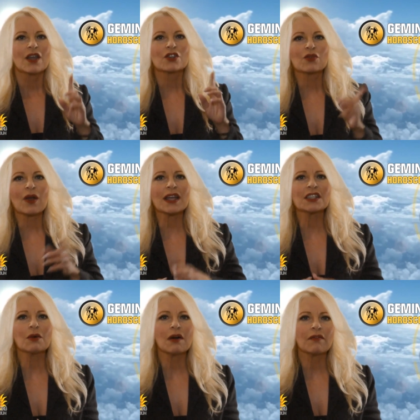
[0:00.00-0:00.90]
Try
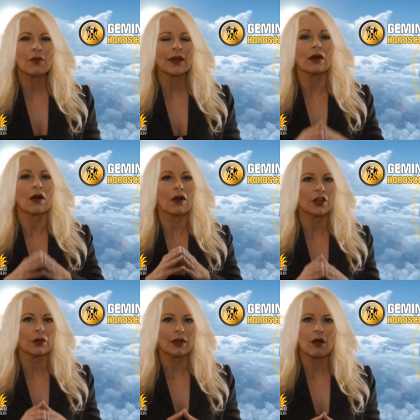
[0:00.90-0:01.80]
to avoid
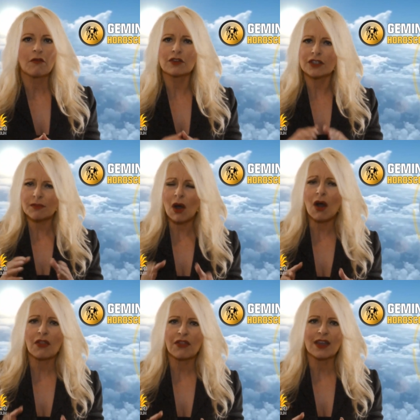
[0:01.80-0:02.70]
arguing over
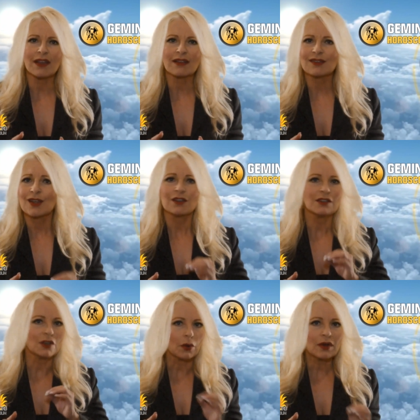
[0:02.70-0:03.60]
small things.
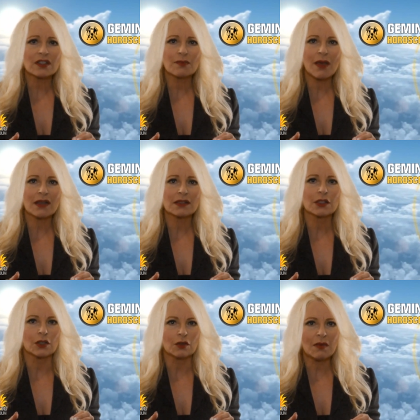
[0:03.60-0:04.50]
Don't expect
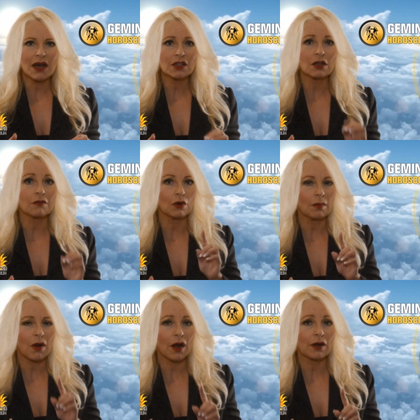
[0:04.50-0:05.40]
too much of your
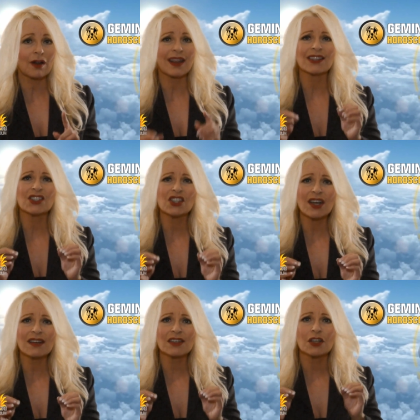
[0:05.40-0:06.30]
partner and
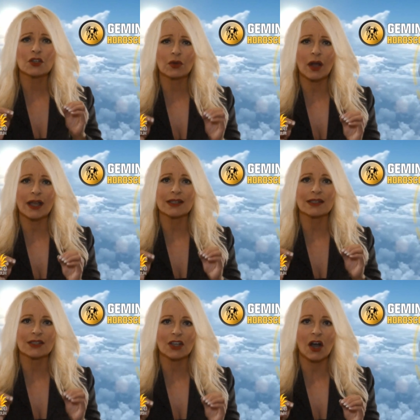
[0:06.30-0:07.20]
just try
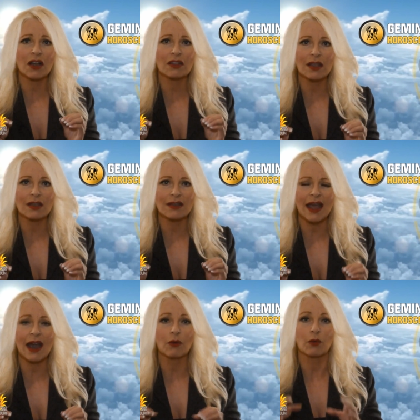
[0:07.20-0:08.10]
to talk things
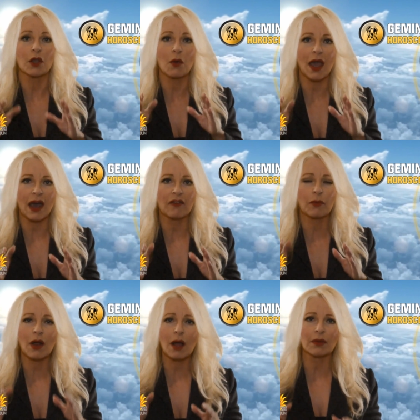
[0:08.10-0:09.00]
out when you have
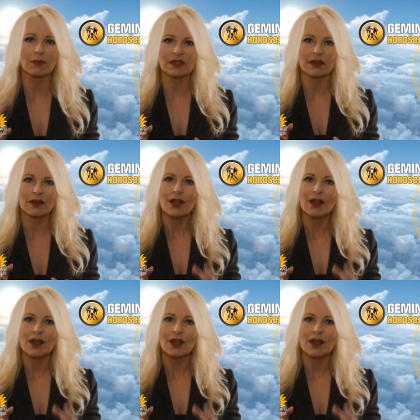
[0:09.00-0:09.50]
problems.